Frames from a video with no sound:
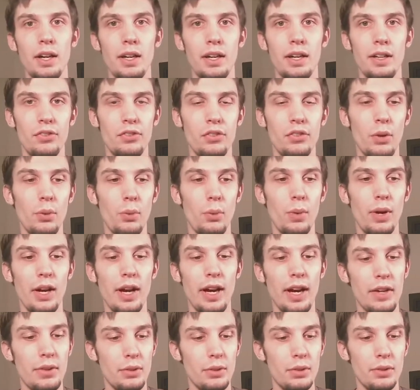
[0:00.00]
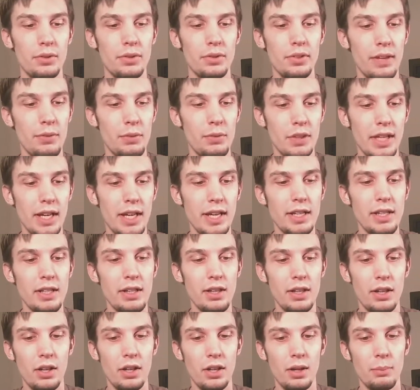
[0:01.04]
So either every
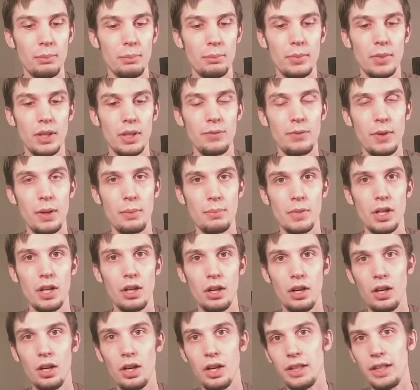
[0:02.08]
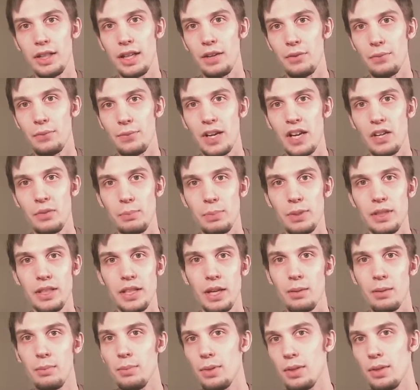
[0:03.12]
day, if I'm not on at 5
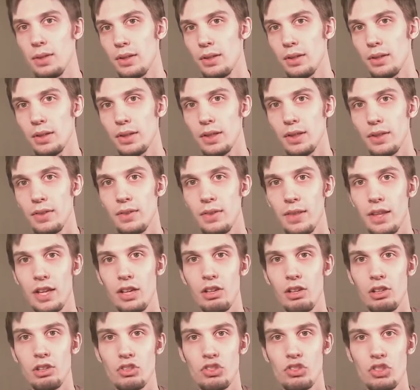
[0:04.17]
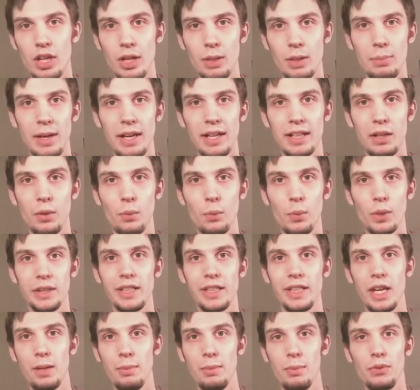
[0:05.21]
p.m., then check back at 1
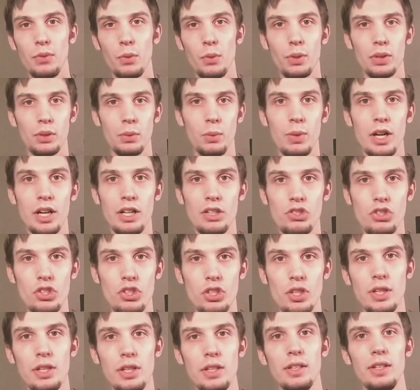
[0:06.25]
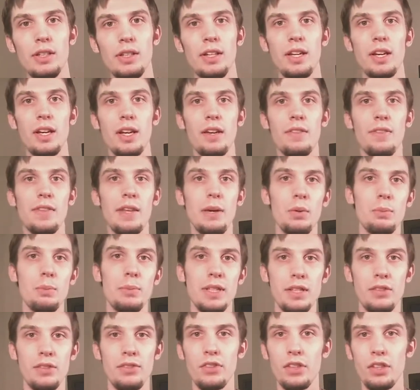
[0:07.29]
a.m. if you want to watch. And that would
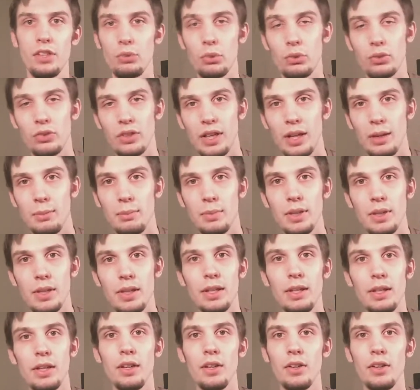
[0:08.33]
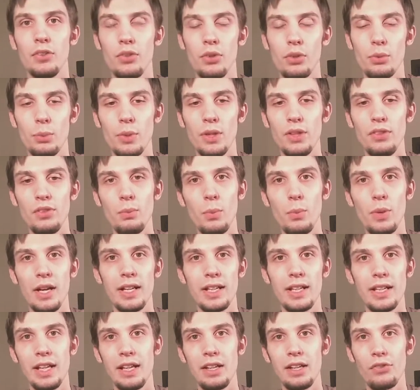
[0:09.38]
be in Central Time. So the reason why
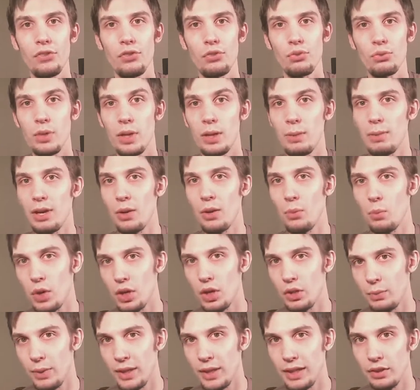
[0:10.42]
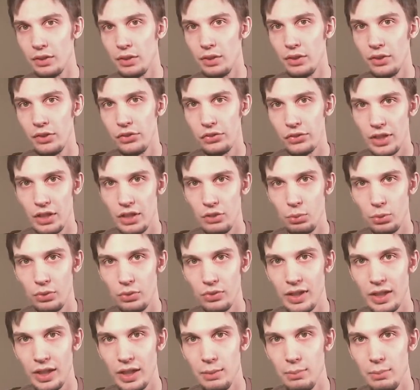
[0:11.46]
I can't stream at one regularly scheduled
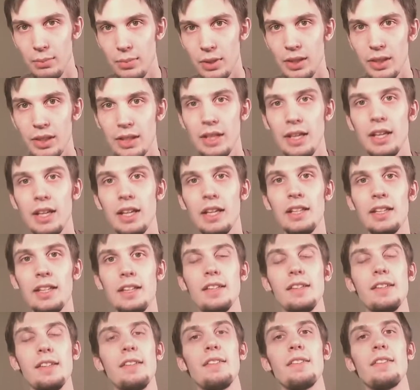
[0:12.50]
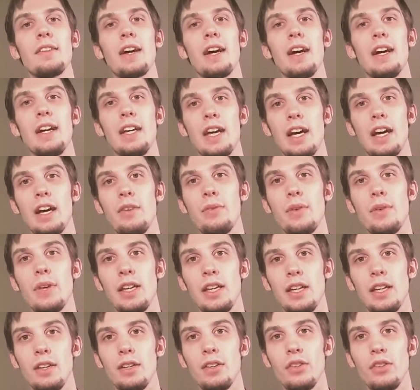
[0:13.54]
time is I have a